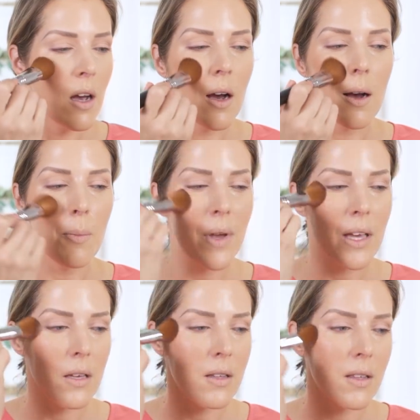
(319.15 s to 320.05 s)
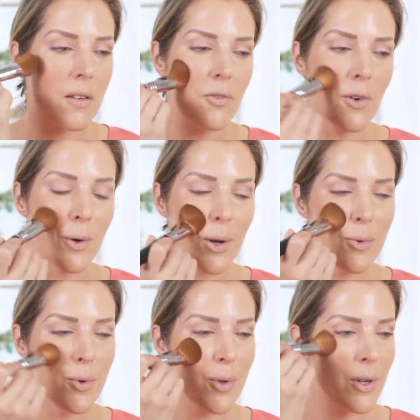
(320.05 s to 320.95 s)
um, his
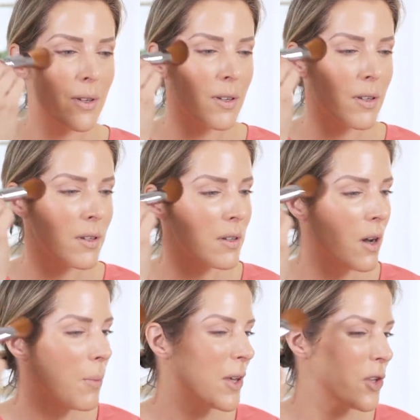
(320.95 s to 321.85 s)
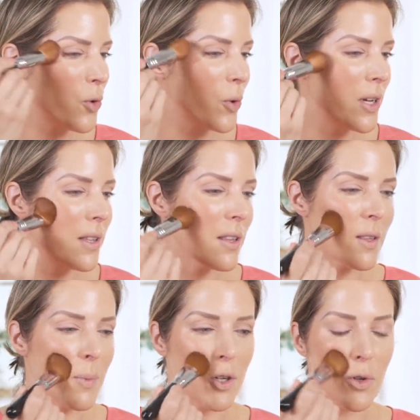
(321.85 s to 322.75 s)
photos on my stories,
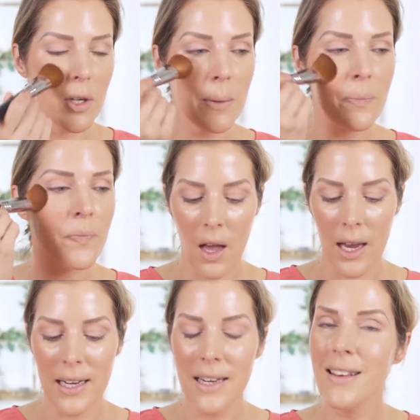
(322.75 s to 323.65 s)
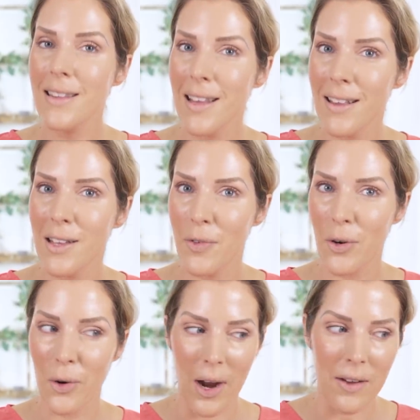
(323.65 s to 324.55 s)
especially. And he does sell his
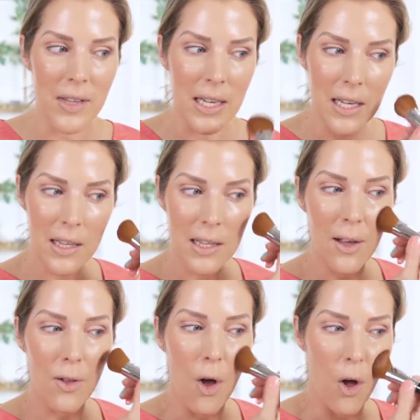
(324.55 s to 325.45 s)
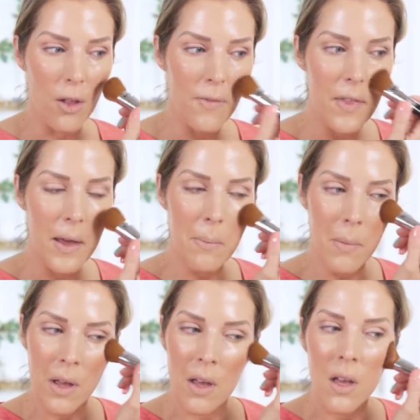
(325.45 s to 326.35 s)
photographs. He doesn't sell all of
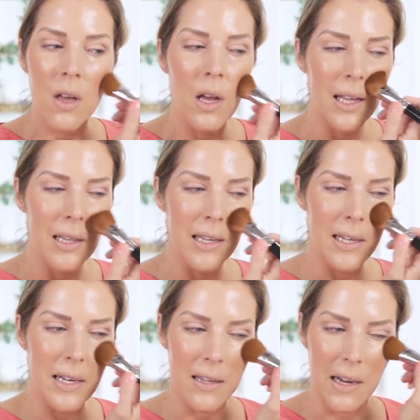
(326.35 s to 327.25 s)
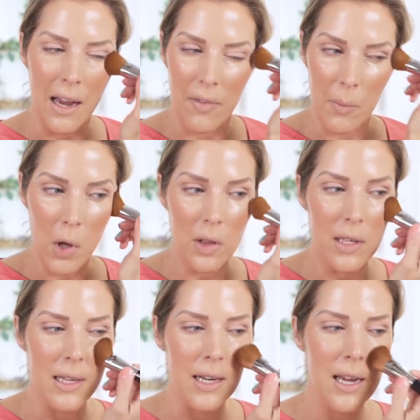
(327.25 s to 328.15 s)
them. At least he doesn't have them all
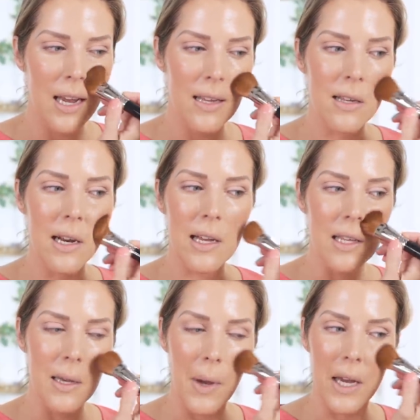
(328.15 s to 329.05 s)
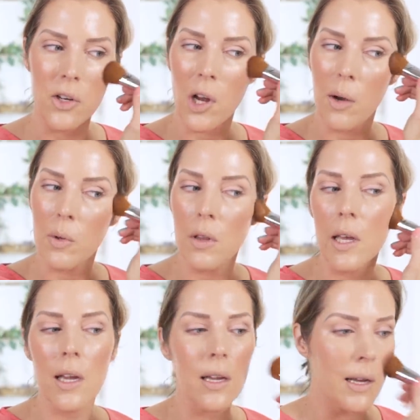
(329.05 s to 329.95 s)
listed. He has an Etsy page. I will
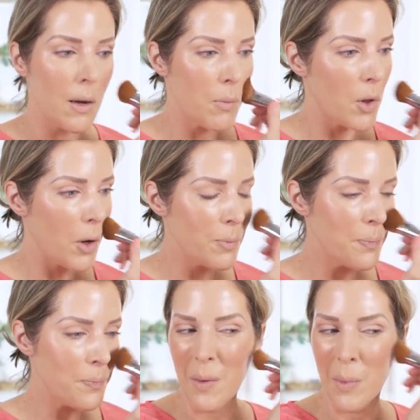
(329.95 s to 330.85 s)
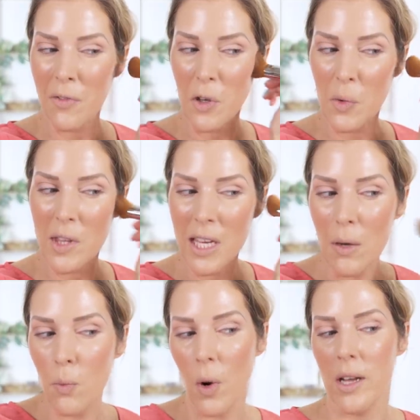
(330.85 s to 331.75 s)
link it down below. But if you
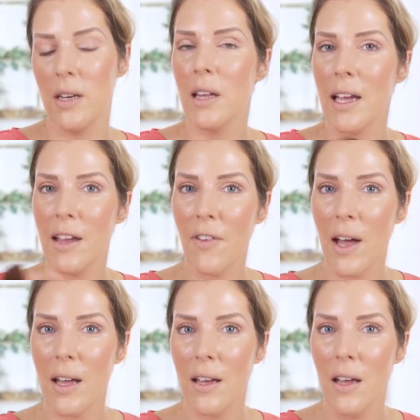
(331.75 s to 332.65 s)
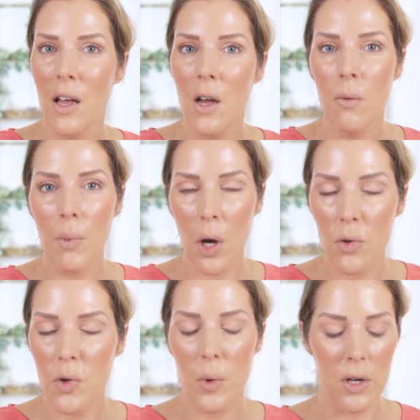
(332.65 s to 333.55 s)
see one, like if I
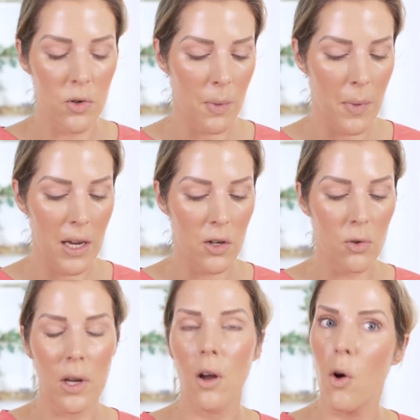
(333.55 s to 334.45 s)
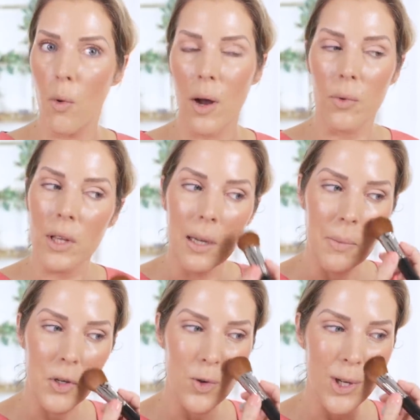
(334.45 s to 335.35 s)
post one or something and you're like, oh, I really
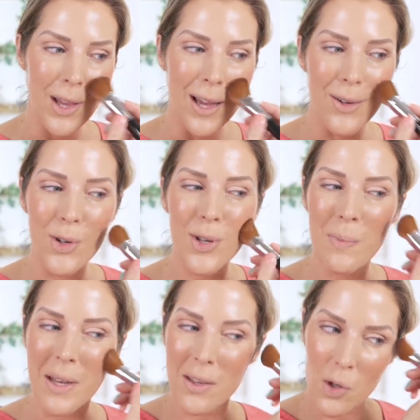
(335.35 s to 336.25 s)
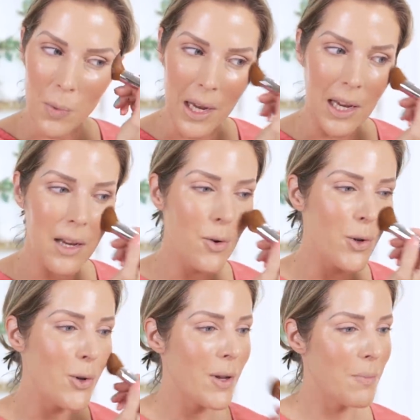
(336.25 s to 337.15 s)
am interested in that, just message me or
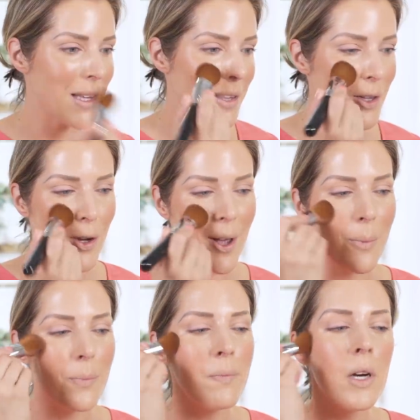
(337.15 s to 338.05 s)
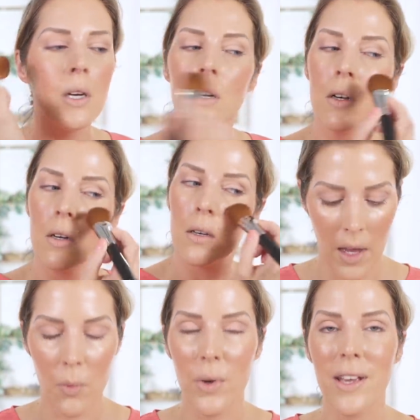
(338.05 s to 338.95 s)
you can message him
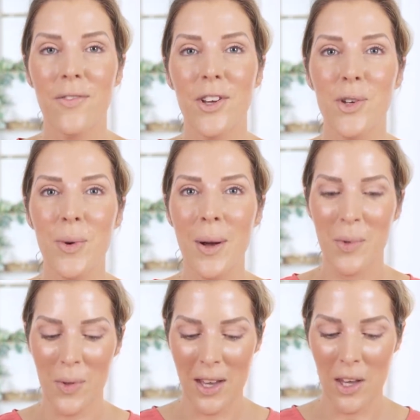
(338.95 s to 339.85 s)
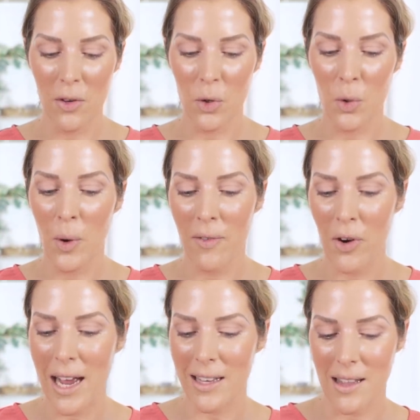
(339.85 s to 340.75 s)
and we can fix you up. So thank you to
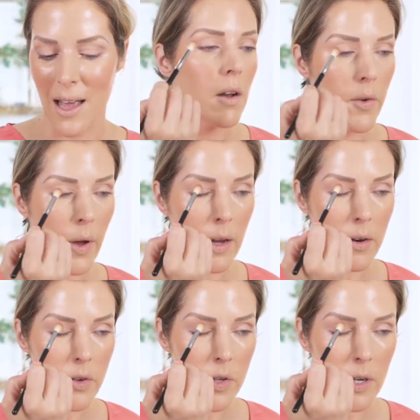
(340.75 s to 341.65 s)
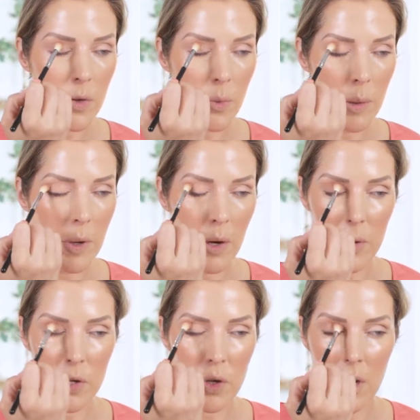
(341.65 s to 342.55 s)
whoever asked that. Okay, here's another repeat
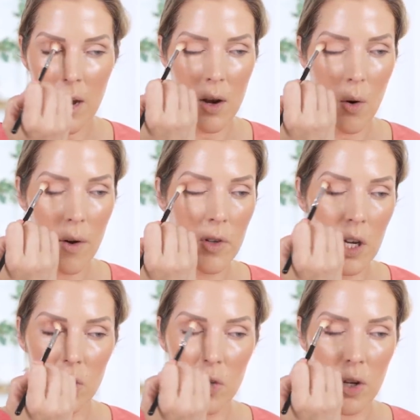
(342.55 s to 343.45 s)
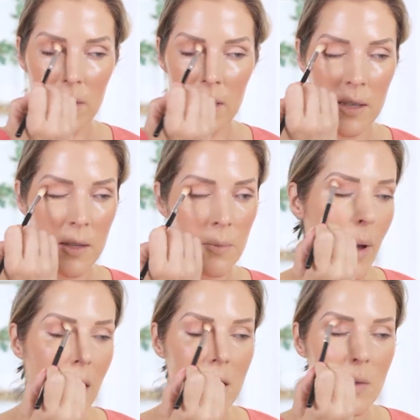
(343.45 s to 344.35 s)
question. I know I've touched on this in the
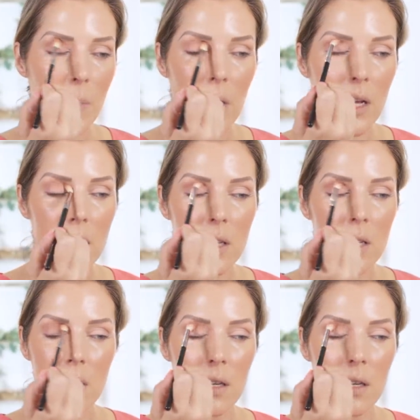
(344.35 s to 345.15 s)
past, but